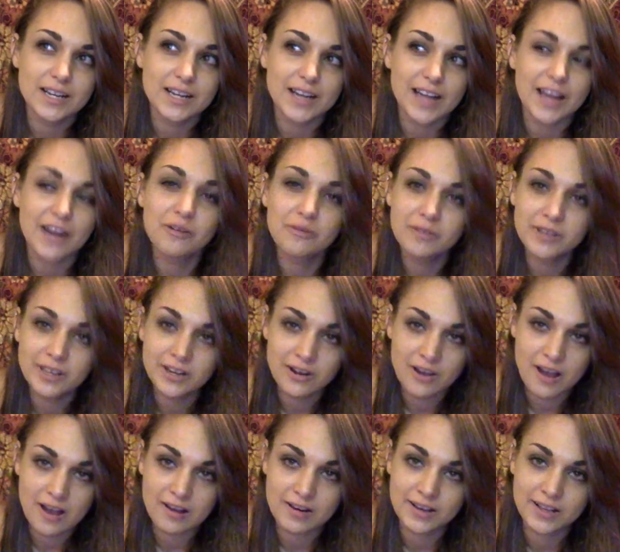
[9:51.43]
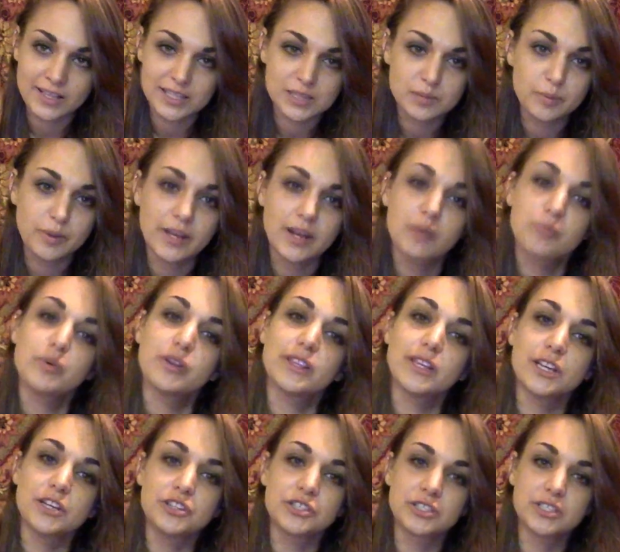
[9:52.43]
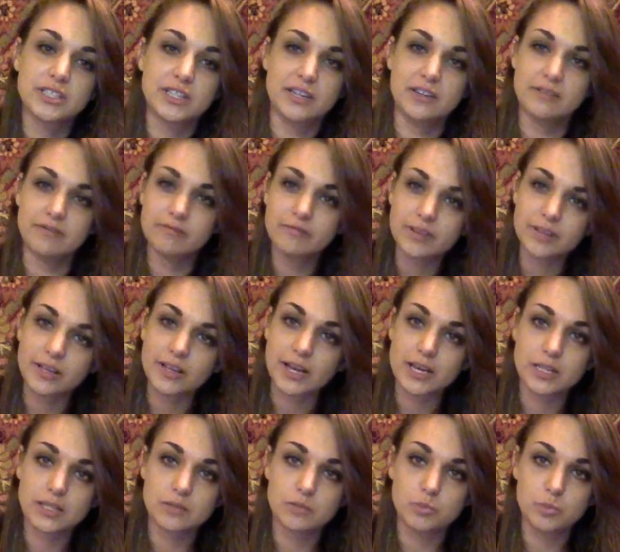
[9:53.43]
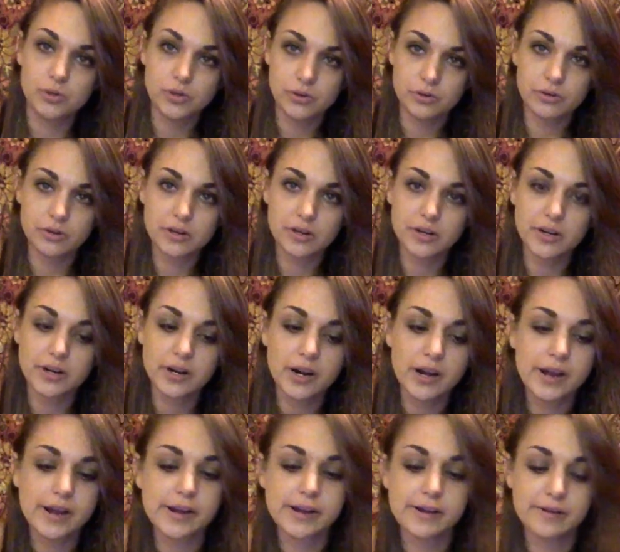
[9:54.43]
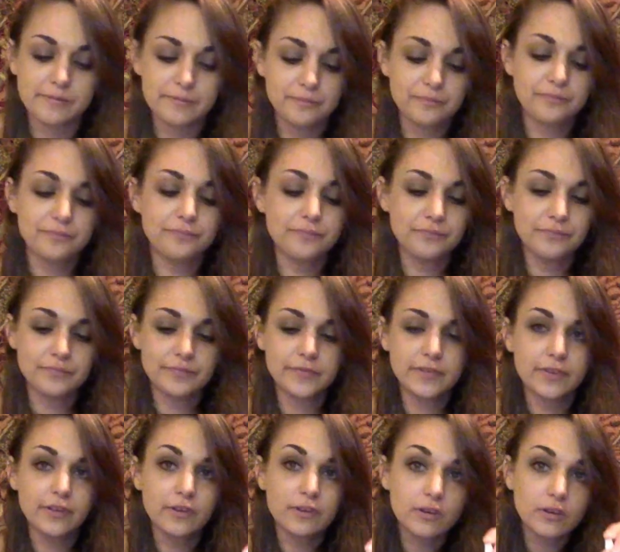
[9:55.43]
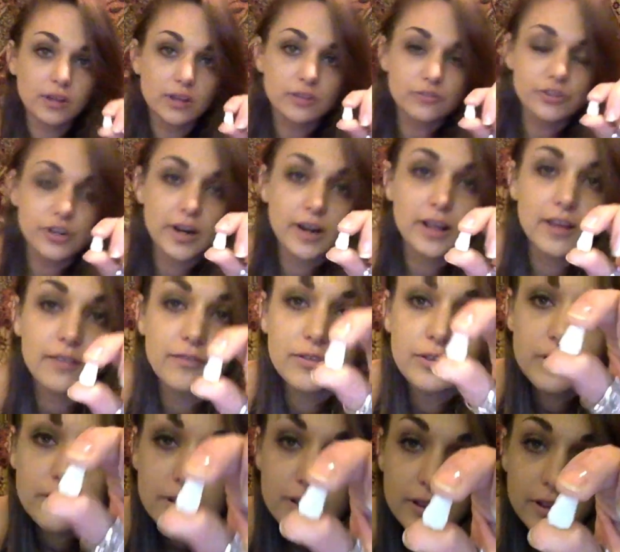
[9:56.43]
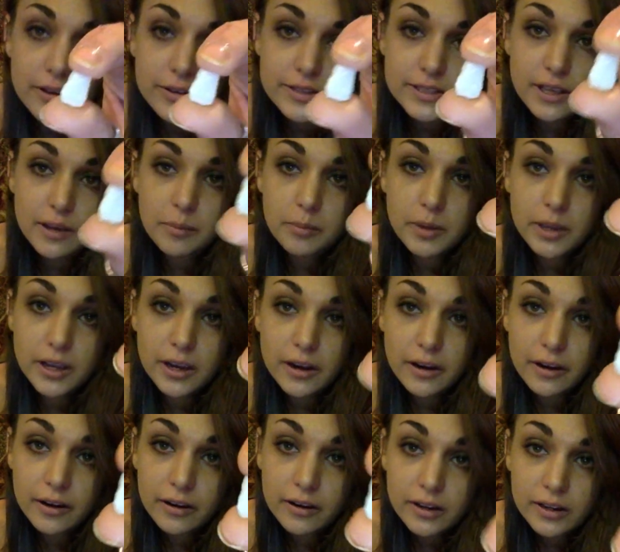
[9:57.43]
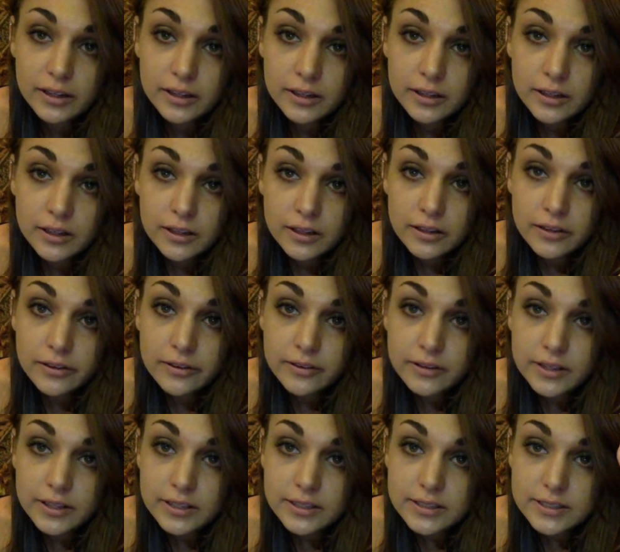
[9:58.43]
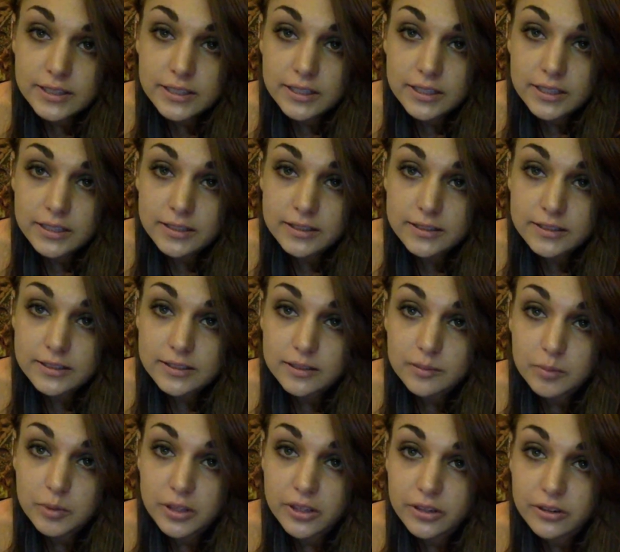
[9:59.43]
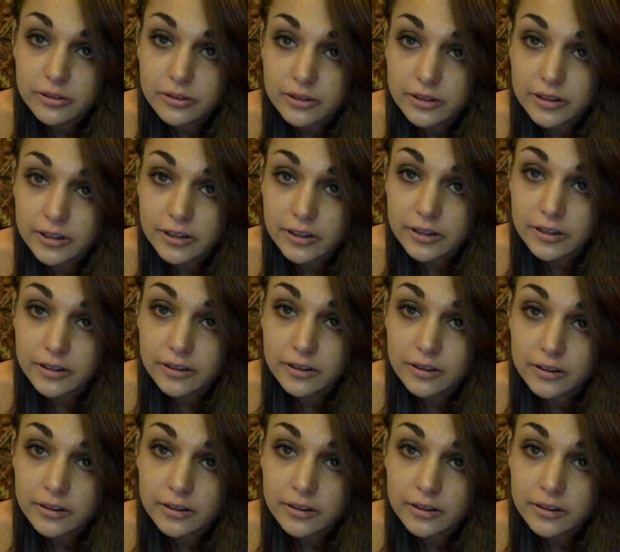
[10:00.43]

I don't really know how to explain it, but they just didn't feel as pure. I'll try to give you a close-up here. This is the pure